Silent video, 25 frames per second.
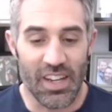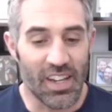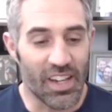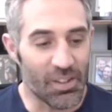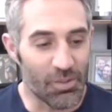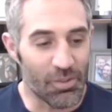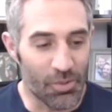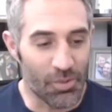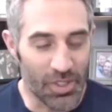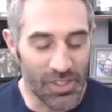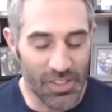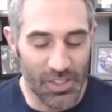
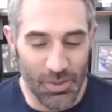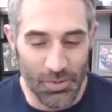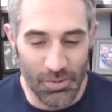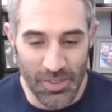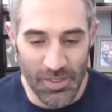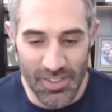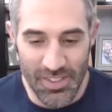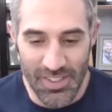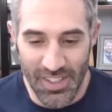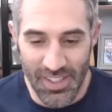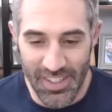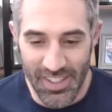once it
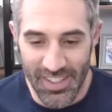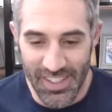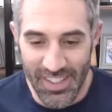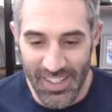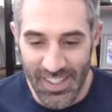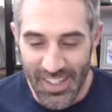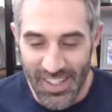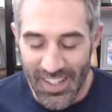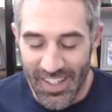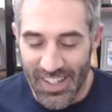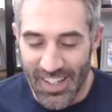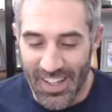was done,
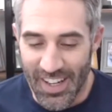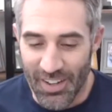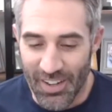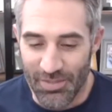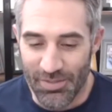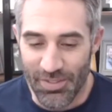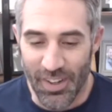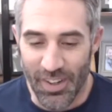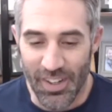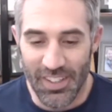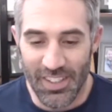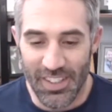I
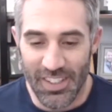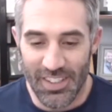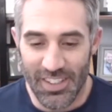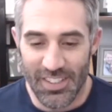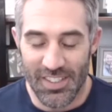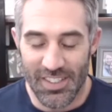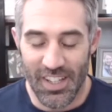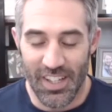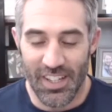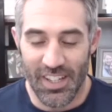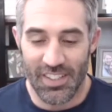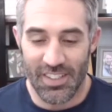finally
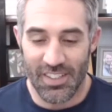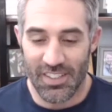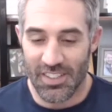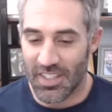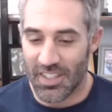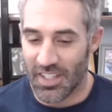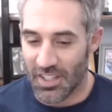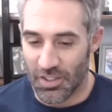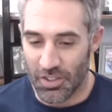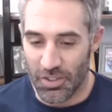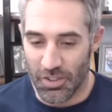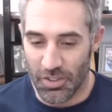decided to
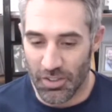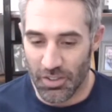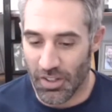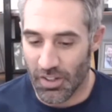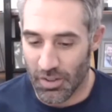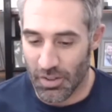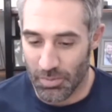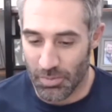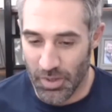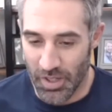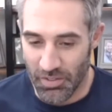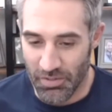take a good
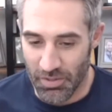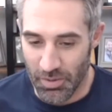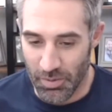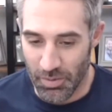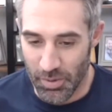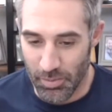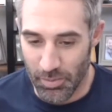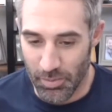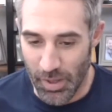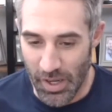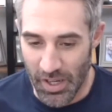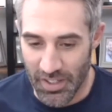long break from
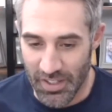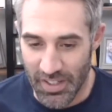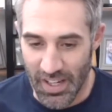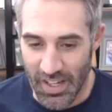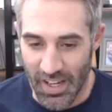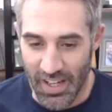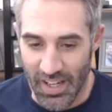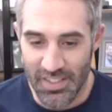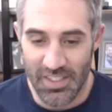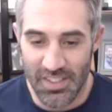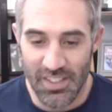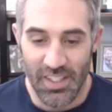the
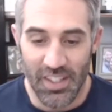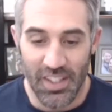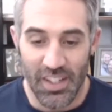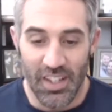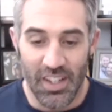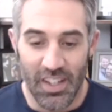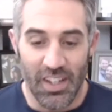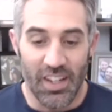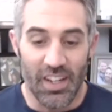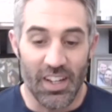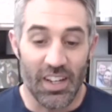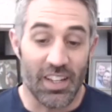podcast.
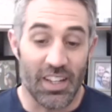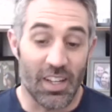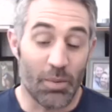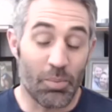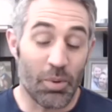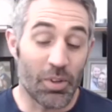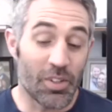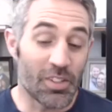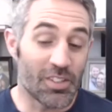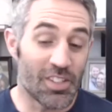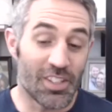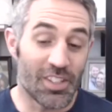And that
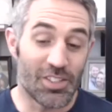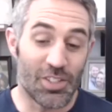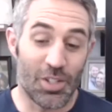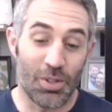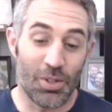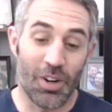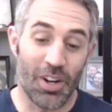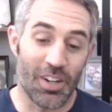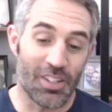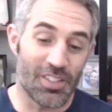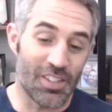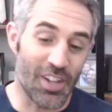brings us
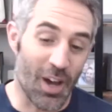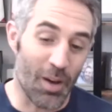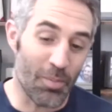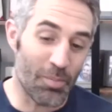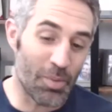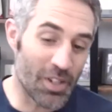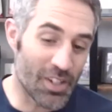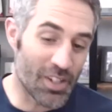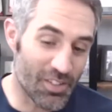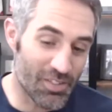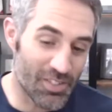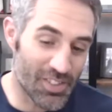to our
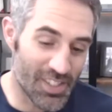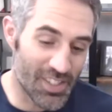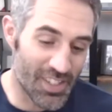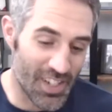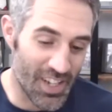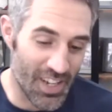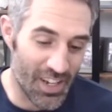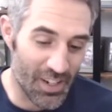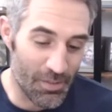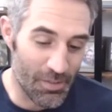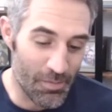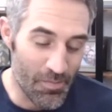topic of
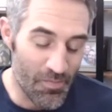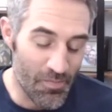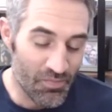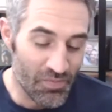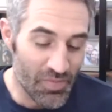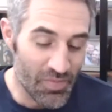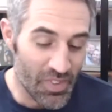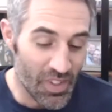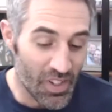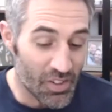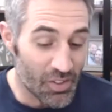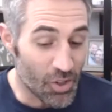today
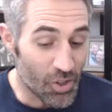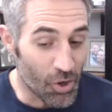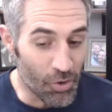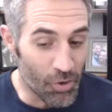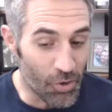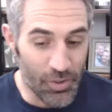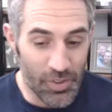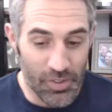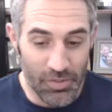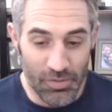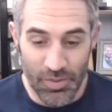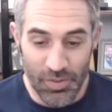
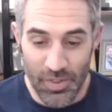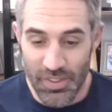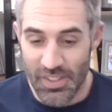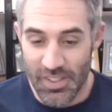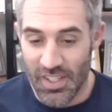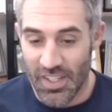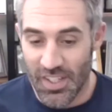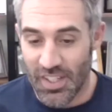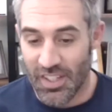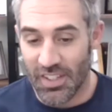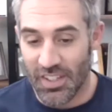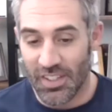COVID
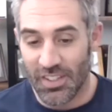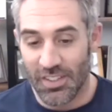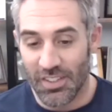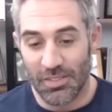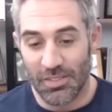fatigue.